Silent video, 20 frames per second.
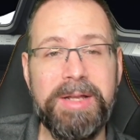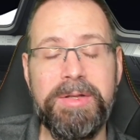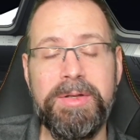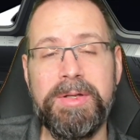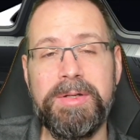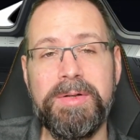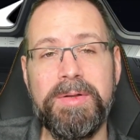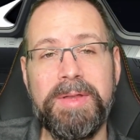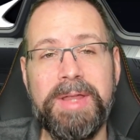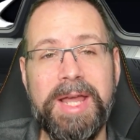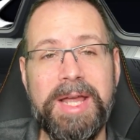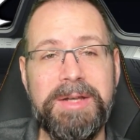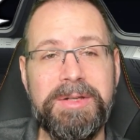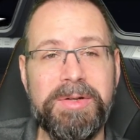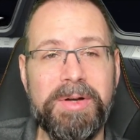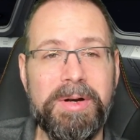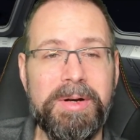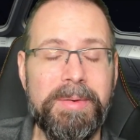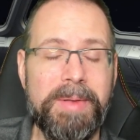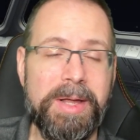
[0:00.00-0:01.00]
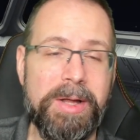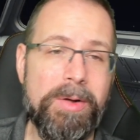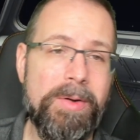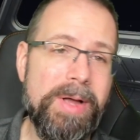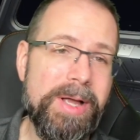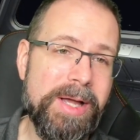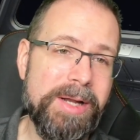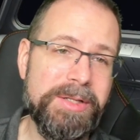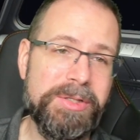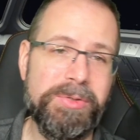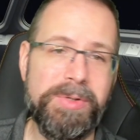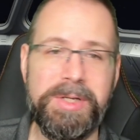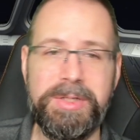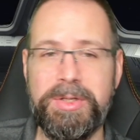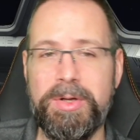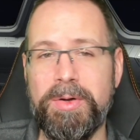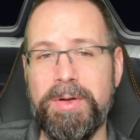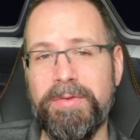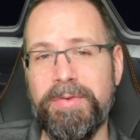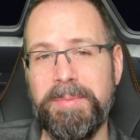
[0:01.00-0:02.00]
You can do K turn. You're like, oh, I got a stress
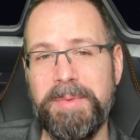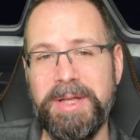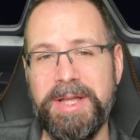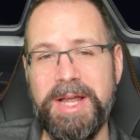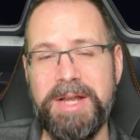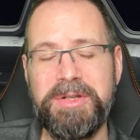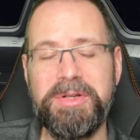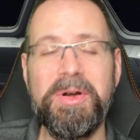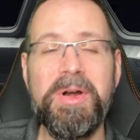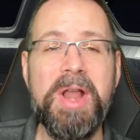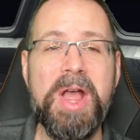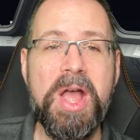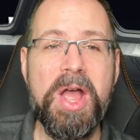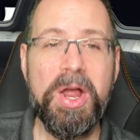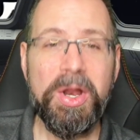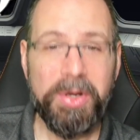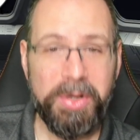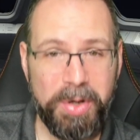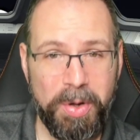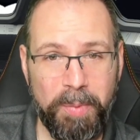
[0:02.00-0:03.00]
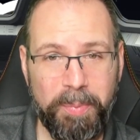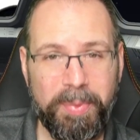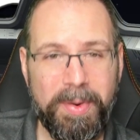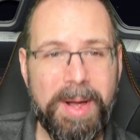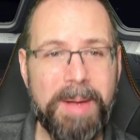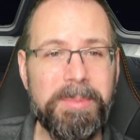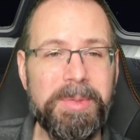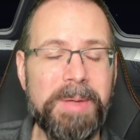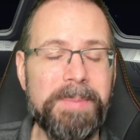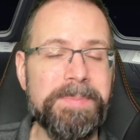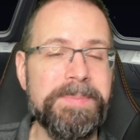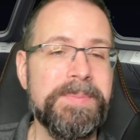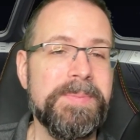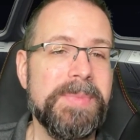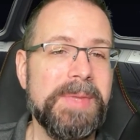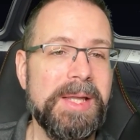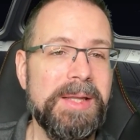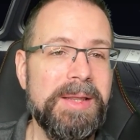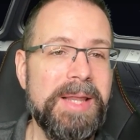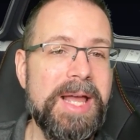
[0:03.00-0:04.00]
token from the K turn. No problem.
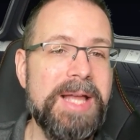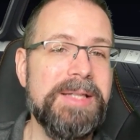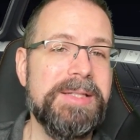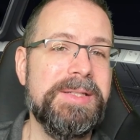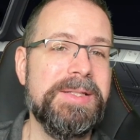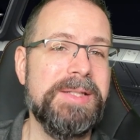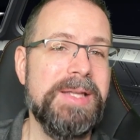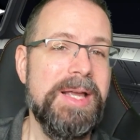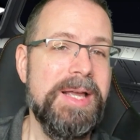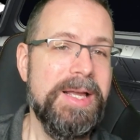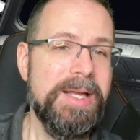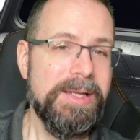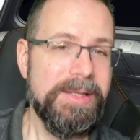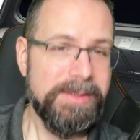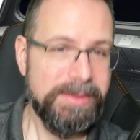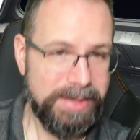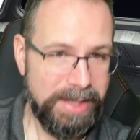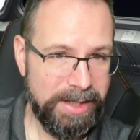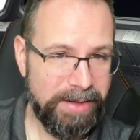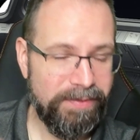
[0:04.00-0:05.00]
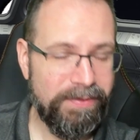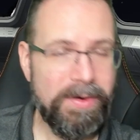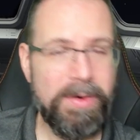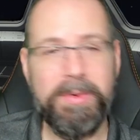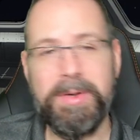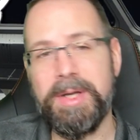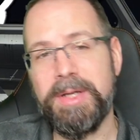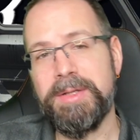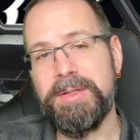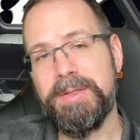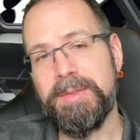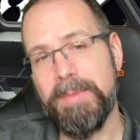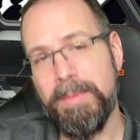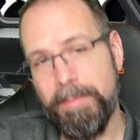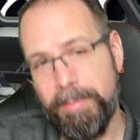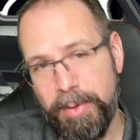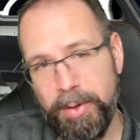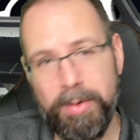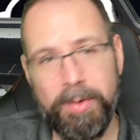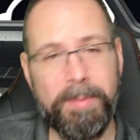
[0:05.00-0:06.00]
Let's take a focus.
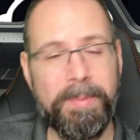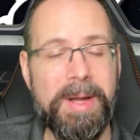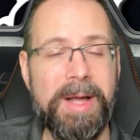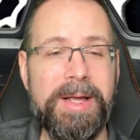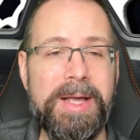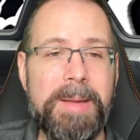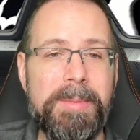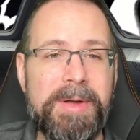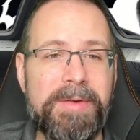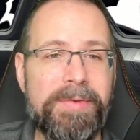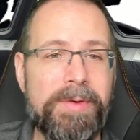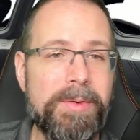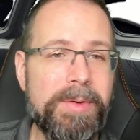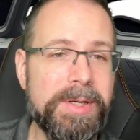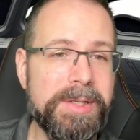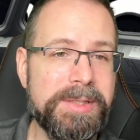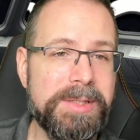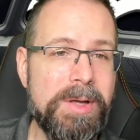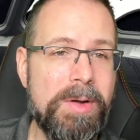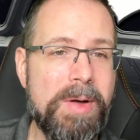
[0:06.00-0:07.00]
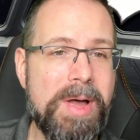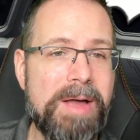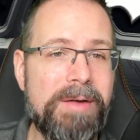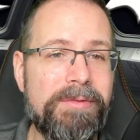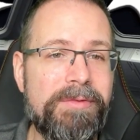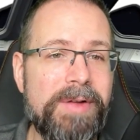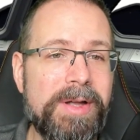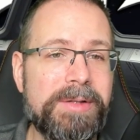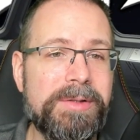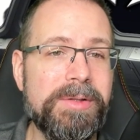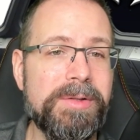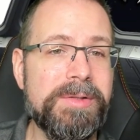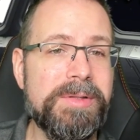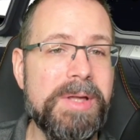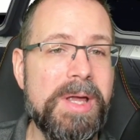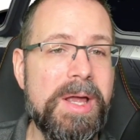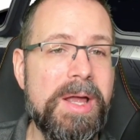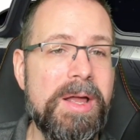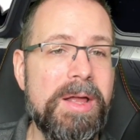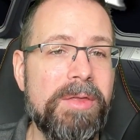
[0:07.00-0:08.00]
Boom, I got my focus. Oh, I have vectors
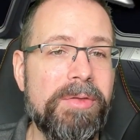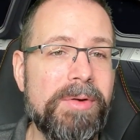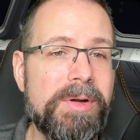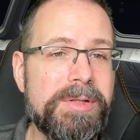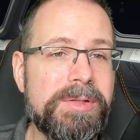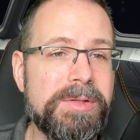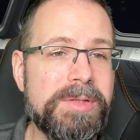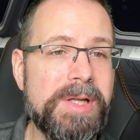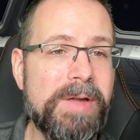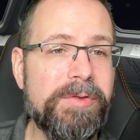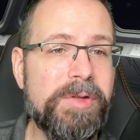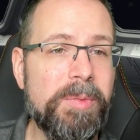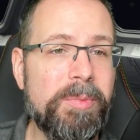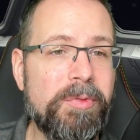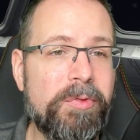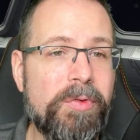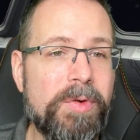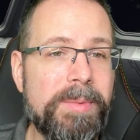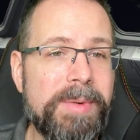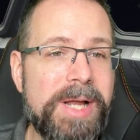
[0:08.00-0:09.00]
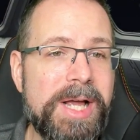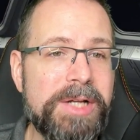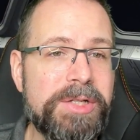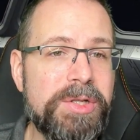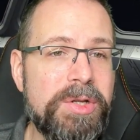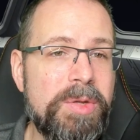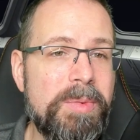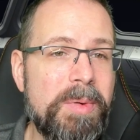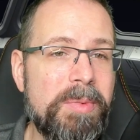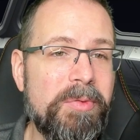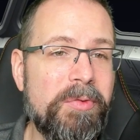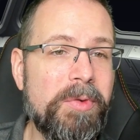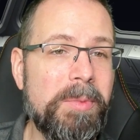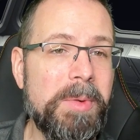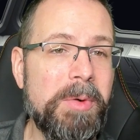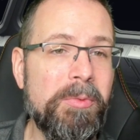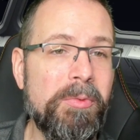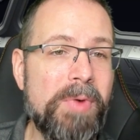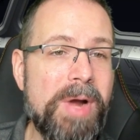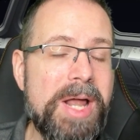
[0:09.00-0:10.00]
thrusters. After you perform an action, you may perform
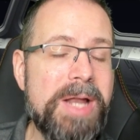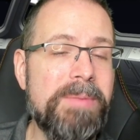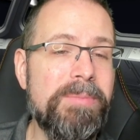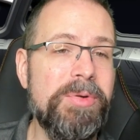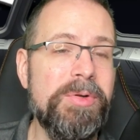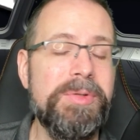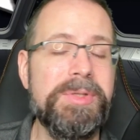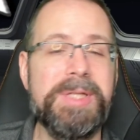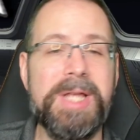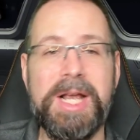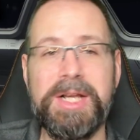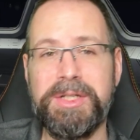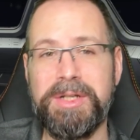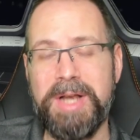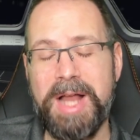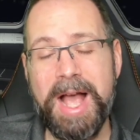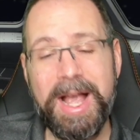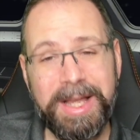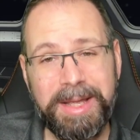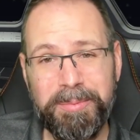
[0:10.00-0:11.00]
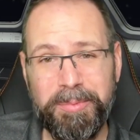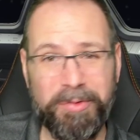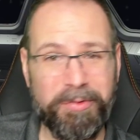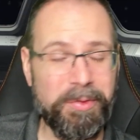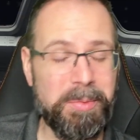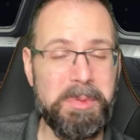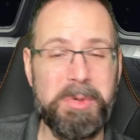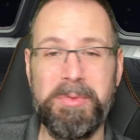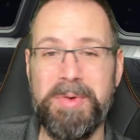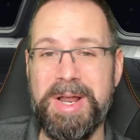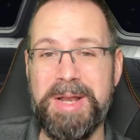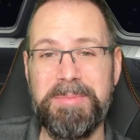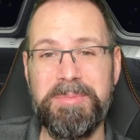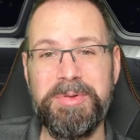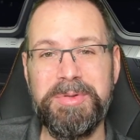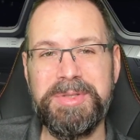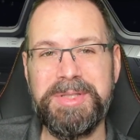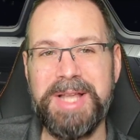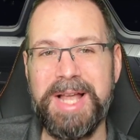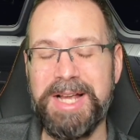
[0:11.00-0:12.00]
a red boost action. I can perform a red
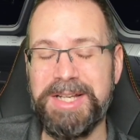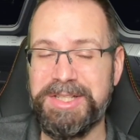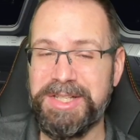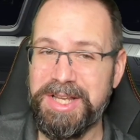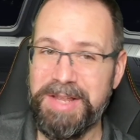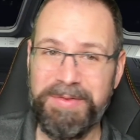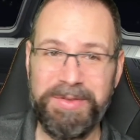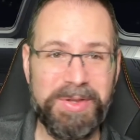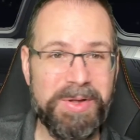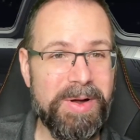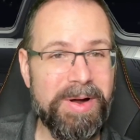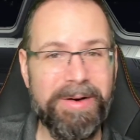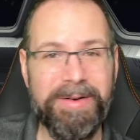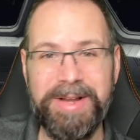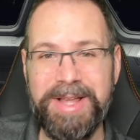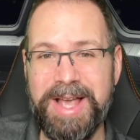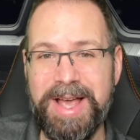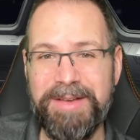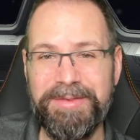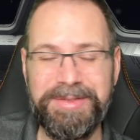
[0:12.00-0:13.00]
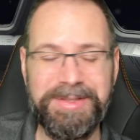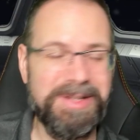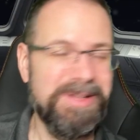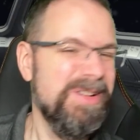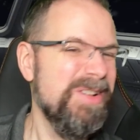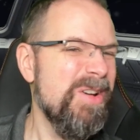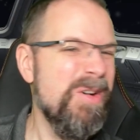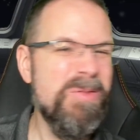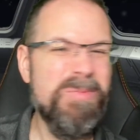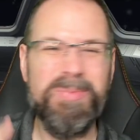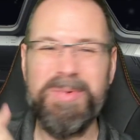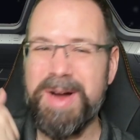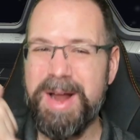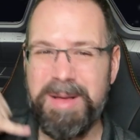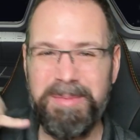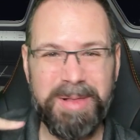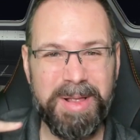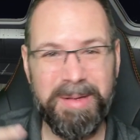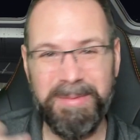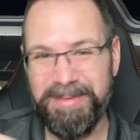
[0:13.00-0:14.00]
boost action even though I already have no
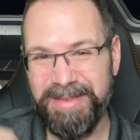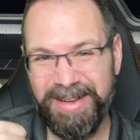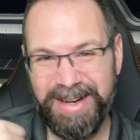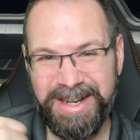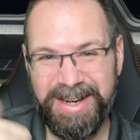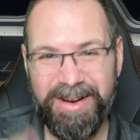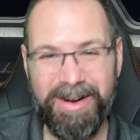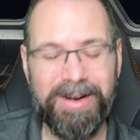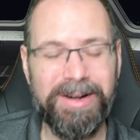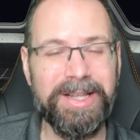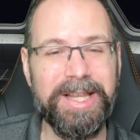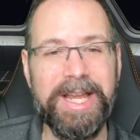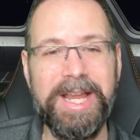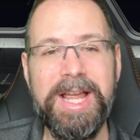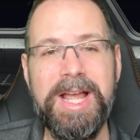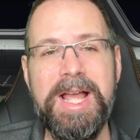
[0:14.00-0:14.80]
problem. Gnarly.